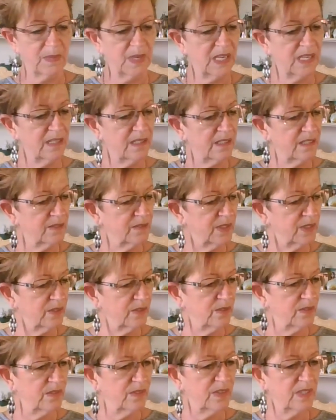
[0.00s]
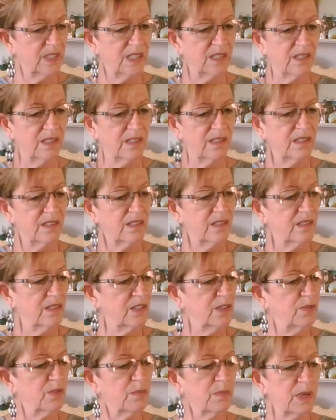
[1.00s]
I love you.
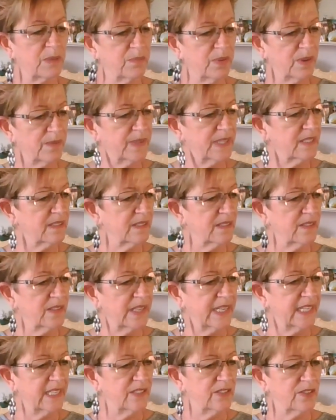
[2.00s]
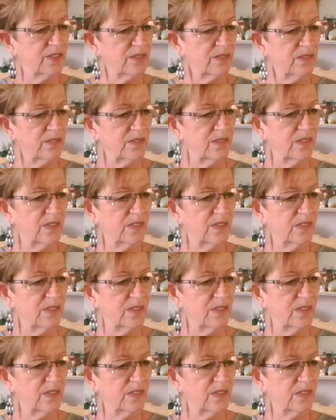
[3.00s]
You are my perfect little angel.